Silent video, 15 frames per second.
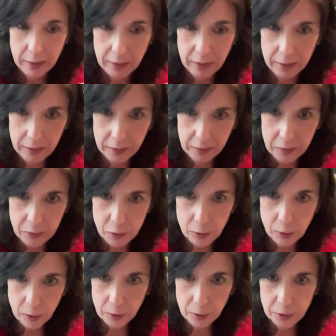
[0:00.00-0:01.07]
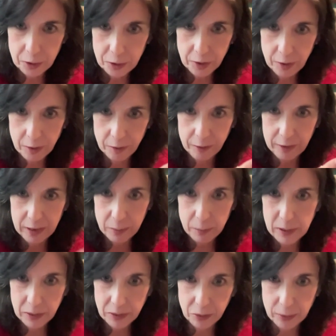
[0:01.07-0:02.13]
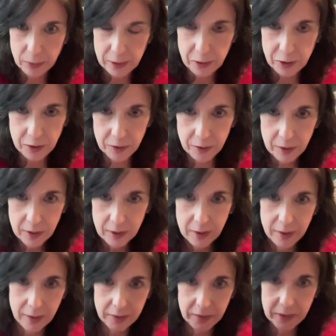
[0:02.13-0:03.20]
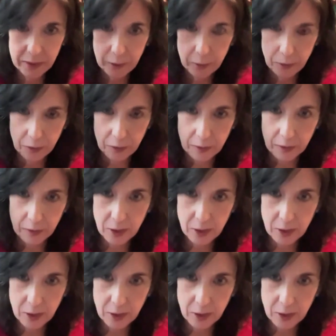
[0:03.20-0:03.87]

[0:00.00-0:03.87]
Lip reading: is in charge of the administration. And then there's the